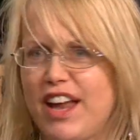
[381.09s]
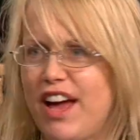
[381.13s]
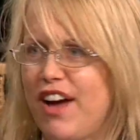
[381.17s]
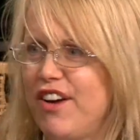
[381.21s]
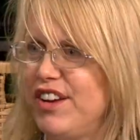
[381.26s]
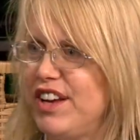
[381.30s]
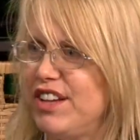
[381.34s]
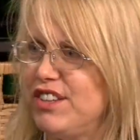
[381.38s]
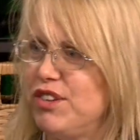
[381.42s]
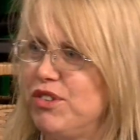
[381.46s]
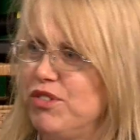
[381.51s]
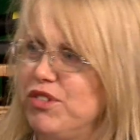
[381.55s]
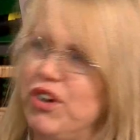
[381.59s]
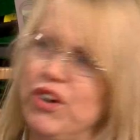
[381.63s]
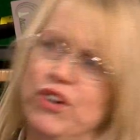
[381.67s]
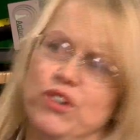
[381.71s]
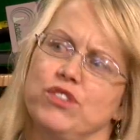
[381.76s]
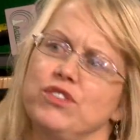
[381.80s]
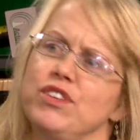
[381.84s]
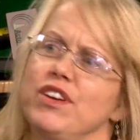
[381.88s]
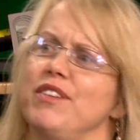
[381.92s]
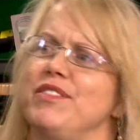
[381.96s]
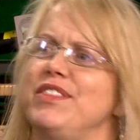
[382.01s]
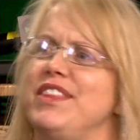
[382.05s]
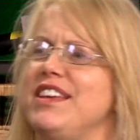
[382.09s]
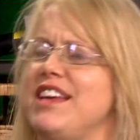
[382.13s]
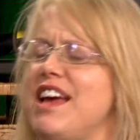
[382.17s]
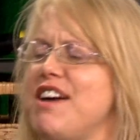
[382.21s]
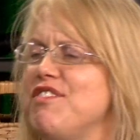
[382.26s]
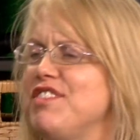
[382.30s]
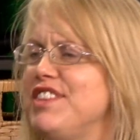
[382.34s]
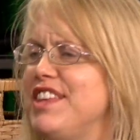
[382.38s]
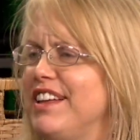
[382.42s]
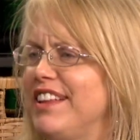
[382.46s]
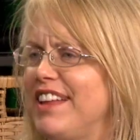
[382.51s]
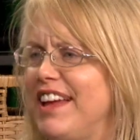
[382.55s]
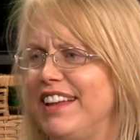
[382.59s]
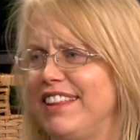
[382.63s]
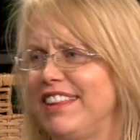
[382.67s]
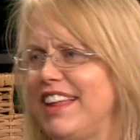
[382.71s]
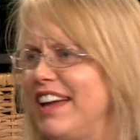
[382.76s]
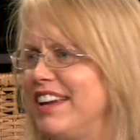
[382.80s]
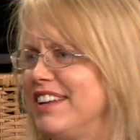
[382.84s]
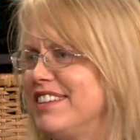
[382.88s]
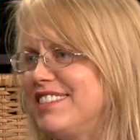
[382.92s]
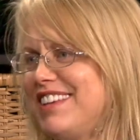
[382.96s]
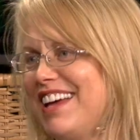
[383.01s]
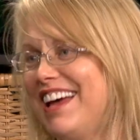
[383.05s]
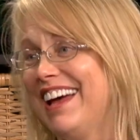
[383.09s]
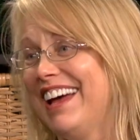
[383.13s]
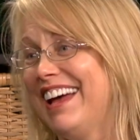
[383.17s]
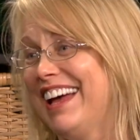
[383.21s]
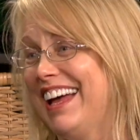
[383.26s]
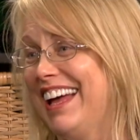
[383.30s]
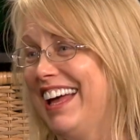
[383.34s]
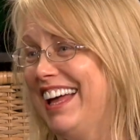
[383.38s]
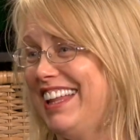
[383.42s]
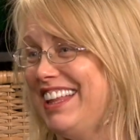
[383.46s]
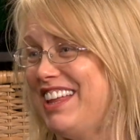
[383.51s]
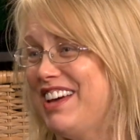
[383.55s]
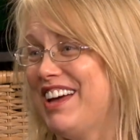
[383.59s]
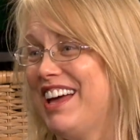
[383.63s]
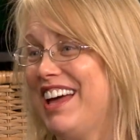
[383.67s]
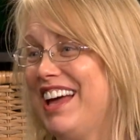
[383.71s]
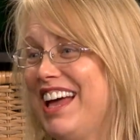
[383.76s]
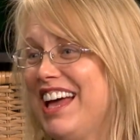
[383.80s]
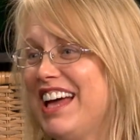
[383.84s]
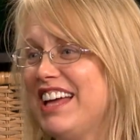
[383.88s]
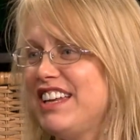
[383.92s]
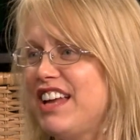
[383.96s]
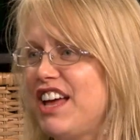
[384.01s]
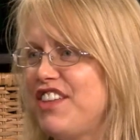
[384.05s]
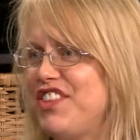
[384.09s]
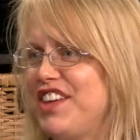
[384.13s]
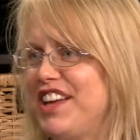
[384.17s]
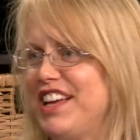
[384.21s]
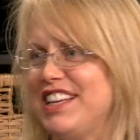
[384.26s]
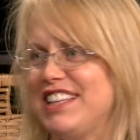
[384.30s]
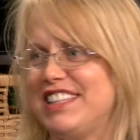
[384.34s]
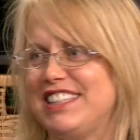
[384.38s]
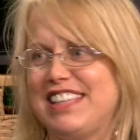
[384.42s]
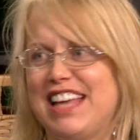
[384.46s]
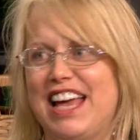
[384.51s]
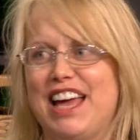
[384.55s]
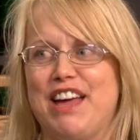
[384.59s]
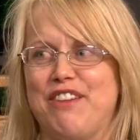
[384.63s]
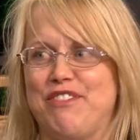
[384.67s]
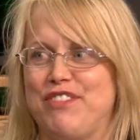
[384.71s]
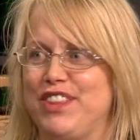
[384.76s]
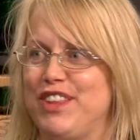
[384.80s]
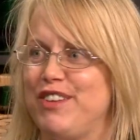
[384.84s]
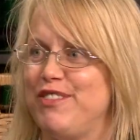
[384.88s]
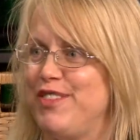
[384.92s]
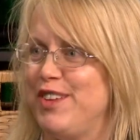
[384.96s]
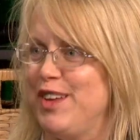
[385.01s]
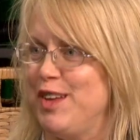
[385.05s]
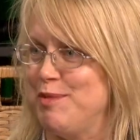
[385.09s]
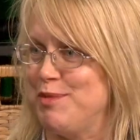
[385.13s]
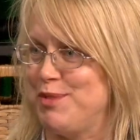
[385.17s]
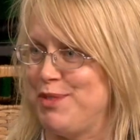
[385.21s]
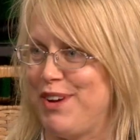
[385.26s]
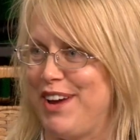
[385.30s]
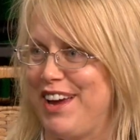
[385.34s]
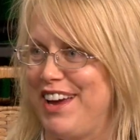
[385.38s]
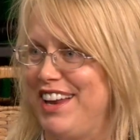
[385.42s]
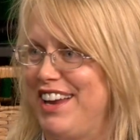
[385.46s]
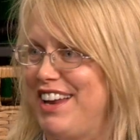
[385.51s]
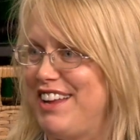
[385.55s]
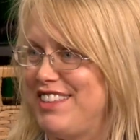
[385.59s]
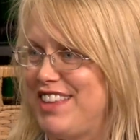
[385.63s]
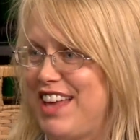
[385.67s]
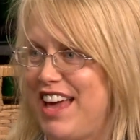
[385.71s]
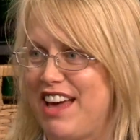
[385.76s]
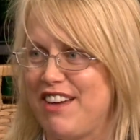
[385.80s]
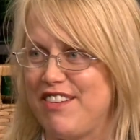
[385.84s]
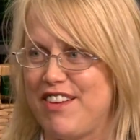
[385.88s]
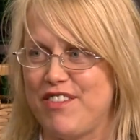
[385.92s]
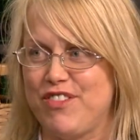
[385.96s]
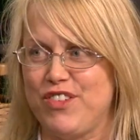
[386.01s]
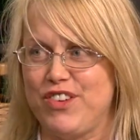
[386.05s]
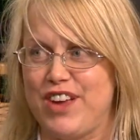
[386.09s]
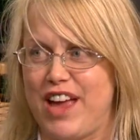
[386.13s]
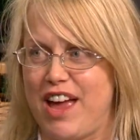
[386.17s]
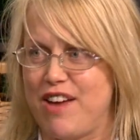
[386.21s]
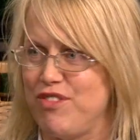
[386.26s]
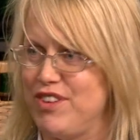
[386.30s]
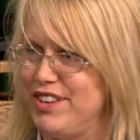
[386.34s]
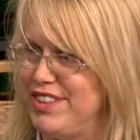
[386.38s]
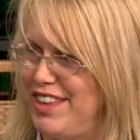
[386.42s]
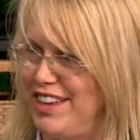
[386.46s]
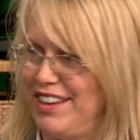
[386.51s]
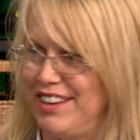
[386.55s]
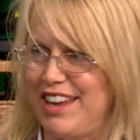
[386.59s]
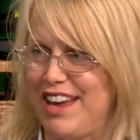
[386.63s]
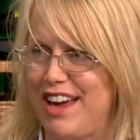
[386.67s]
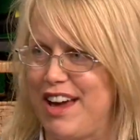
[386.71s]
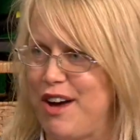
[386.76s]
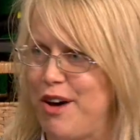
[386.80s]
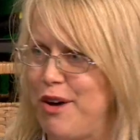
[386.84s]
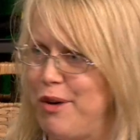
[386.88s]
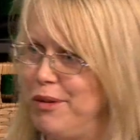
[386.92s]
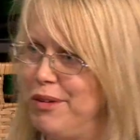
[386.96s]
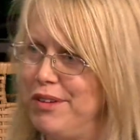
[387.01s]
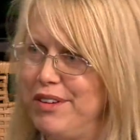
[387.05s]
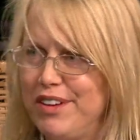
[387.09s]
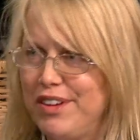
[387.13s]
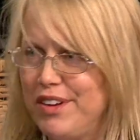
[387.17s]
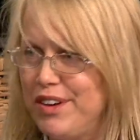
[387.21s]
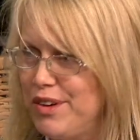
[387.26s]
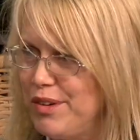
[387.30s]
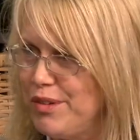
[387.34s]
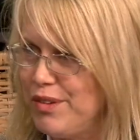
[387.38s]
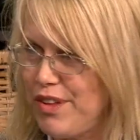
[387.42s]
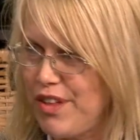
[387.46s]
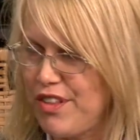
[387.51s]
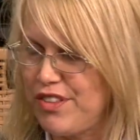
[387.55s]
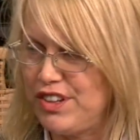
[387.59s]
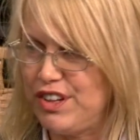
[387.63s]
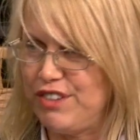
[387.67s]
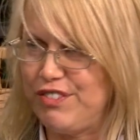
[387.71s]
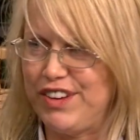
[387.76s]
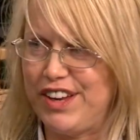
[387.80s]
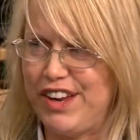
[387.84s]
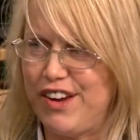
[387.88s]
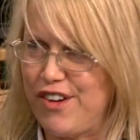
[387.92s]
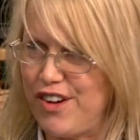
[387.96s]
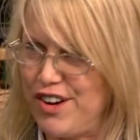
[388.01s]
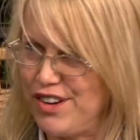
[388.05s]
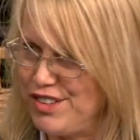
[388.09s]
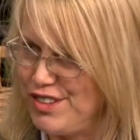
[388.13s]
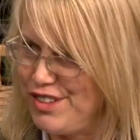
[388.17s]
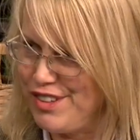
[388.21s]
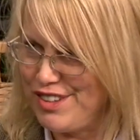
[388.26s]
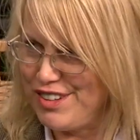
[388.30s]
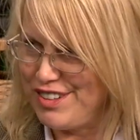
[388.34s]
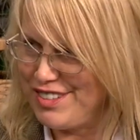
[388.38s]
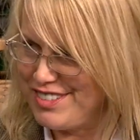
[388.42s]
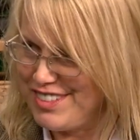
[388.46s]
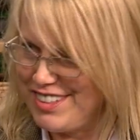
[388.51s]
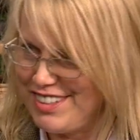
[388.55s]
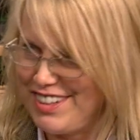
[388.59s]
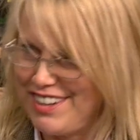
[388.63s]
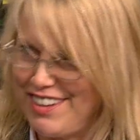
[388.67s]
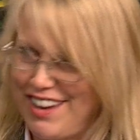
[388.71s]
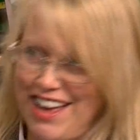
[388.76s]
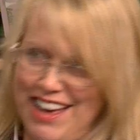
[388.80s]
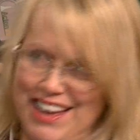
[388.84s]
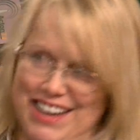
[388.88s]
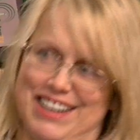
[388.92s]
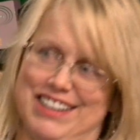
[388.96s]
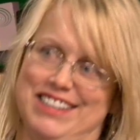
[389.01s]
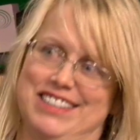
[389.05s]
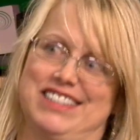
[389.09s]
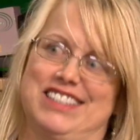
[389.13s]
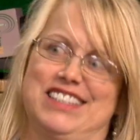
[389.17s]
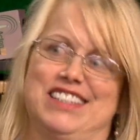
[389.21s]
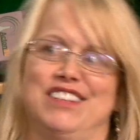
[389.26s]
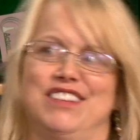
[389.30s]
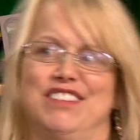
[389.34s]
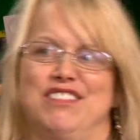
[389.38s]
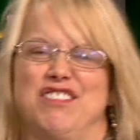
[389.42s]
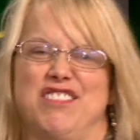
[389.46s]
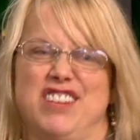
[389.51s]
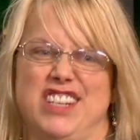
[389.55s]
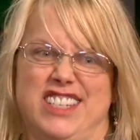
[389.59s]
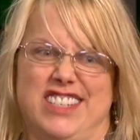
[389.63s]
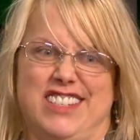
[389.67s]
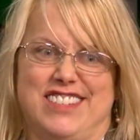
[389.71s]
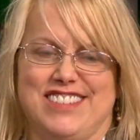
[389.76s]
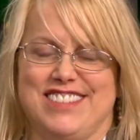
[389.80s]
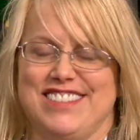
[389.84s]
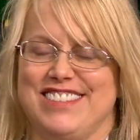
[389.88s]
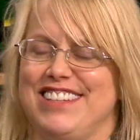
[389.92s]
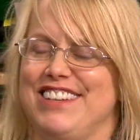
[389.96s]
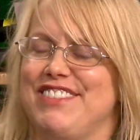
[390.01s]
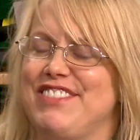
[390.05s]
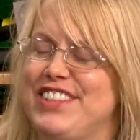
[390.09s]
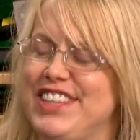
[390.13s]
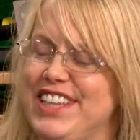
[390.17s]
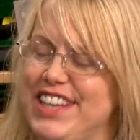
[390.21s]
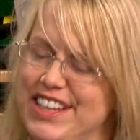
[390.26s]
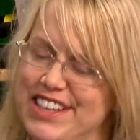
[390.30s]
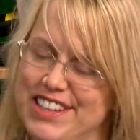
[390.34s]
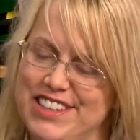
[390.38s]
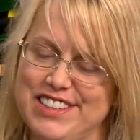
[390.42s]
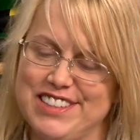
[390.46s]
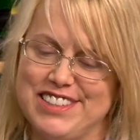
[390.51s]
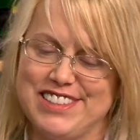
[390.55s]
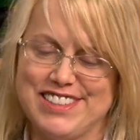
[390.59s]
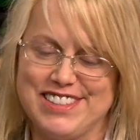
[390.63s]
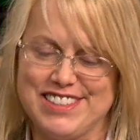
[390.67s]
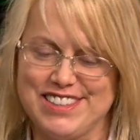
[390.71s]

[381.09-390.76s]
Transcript: nowadays, who knows? Everything like that is, nothing is safe in the films, right? They have everything now, all the different characters and heights and creatures and everything else.